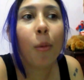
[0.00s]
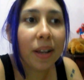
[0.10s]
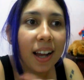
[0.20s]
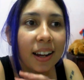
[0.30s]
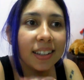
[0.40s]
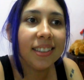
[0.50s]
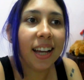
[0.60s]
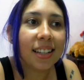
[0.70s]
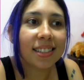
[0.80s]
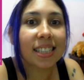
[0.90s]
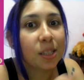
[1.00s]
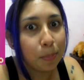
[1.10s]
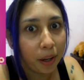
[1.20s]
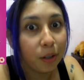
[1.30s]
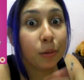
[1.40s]
Oh my god, and yes, the
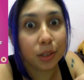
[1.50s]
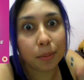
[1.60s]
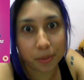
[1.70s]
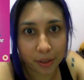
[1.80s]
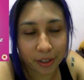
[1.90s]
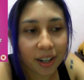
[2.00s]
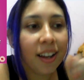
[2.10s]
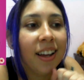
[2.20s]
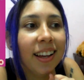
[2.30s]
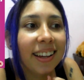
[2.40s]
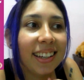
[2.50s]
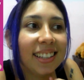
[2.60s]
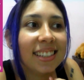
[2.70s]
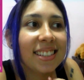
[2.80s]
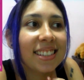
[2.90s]
spy who dumps her
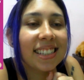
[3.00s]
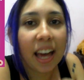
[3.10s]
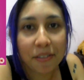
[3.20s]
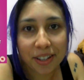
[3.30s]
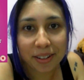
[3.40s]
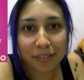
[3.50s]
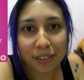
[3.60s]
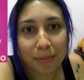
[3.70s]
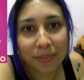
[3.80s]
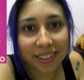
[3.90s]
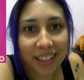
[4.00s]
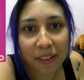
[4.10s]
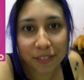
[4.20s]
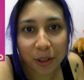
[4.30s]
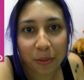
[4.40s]
is Kevin from The
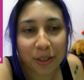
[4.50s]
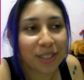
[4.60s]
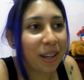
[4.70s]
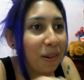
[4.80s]
Leftovers.